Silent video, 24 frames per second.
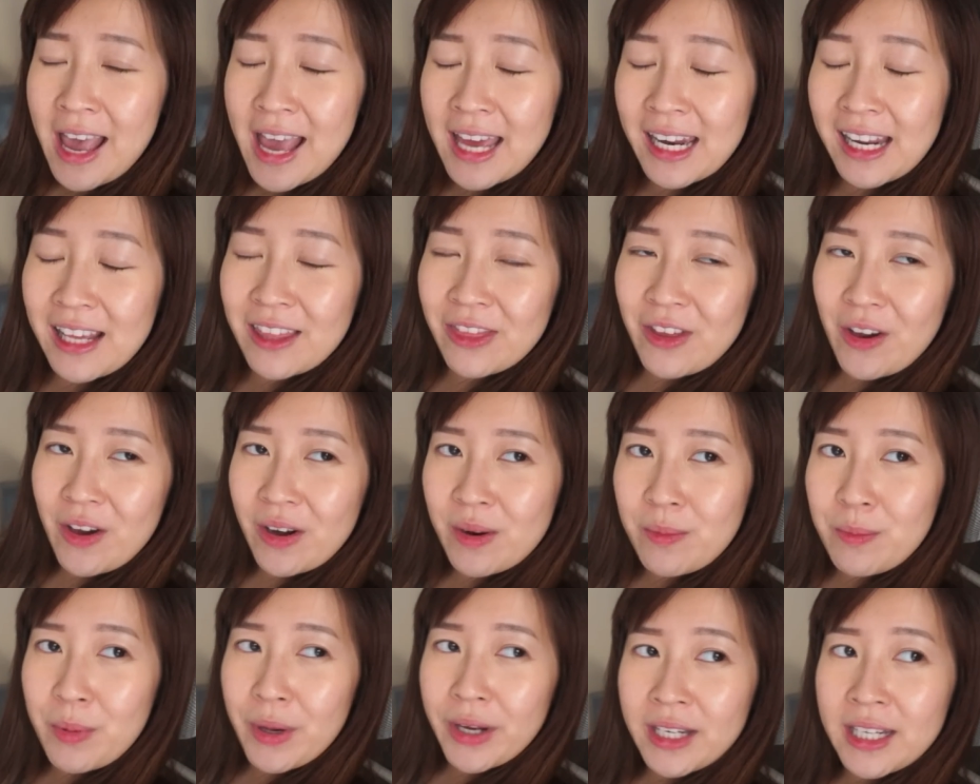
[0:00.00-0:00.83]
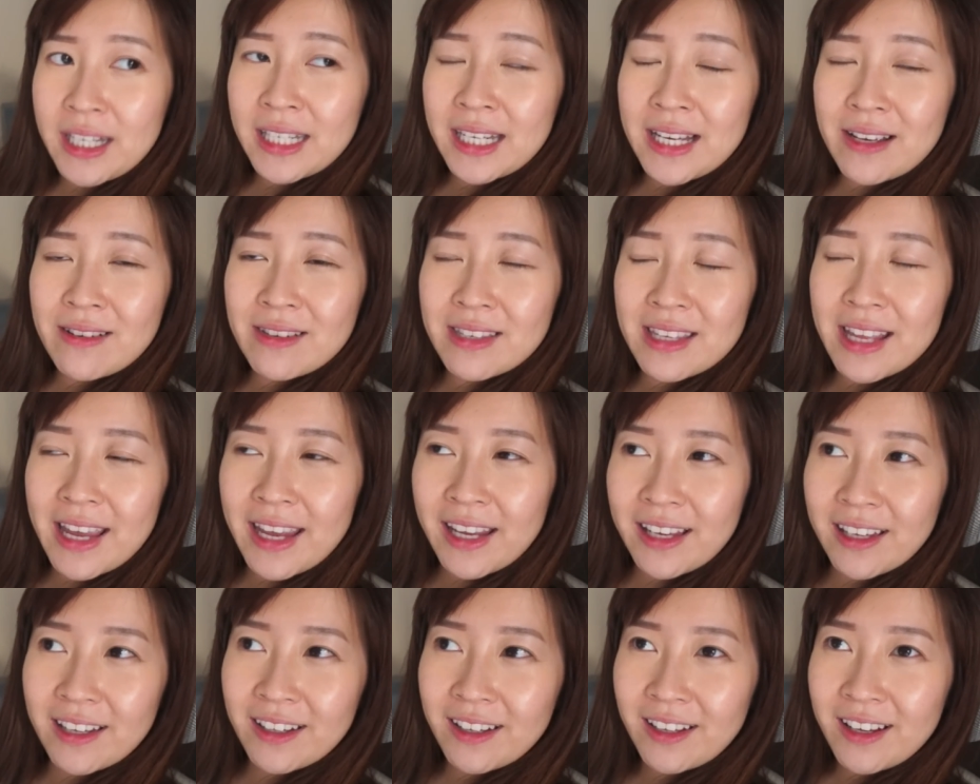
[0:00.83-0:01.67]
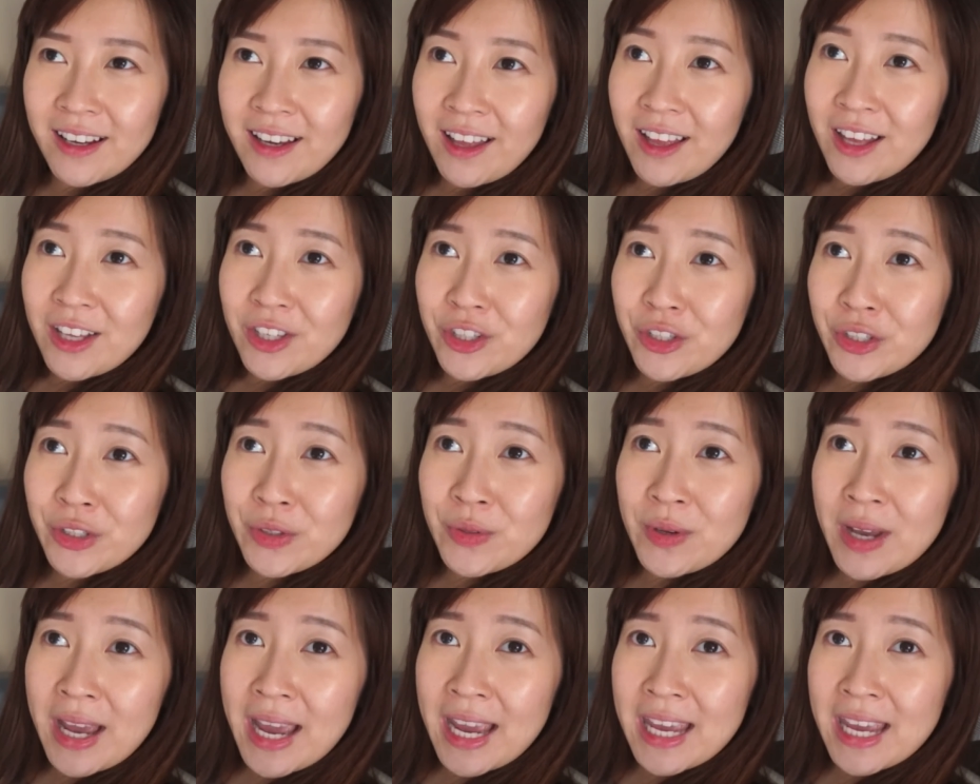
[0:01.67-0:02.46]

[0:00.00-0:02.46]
And I thought about it and I was like, do you know what?